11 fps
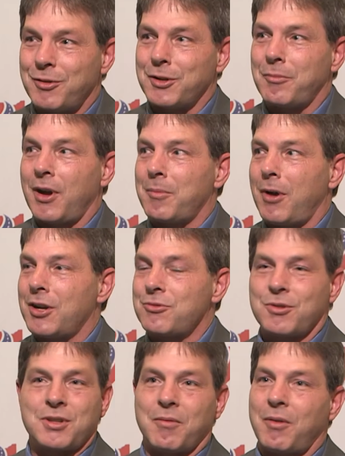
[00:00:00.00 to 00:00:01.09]
One of my
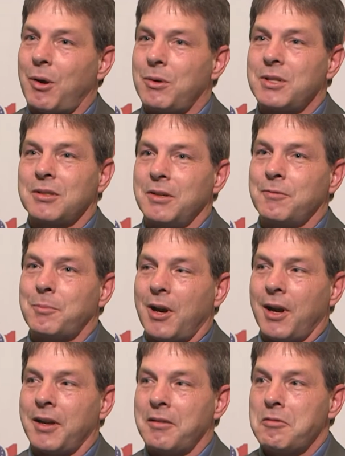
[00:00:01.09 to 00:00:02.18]
mantras I've always lived
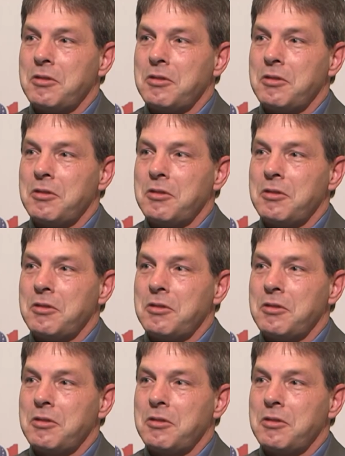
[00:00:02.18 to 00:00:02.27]
by